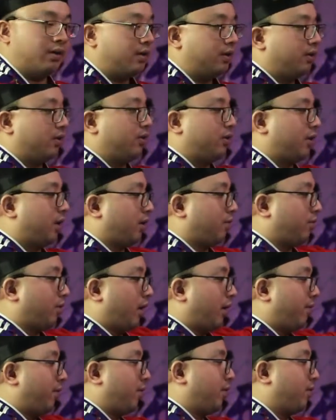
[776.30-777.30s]
you take
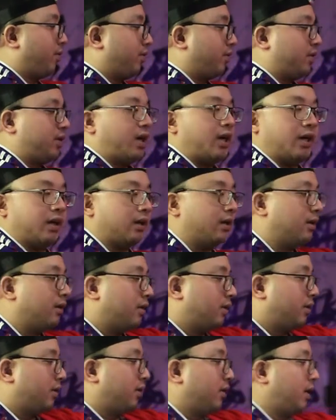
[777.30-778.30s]
whatever you check
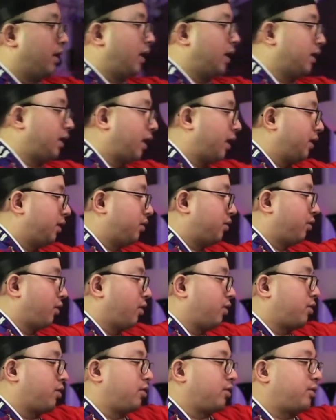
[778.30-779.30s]
and then
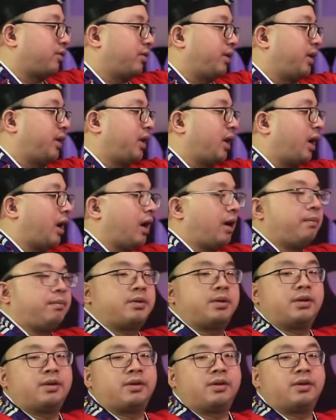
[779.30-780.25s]
circle 3 times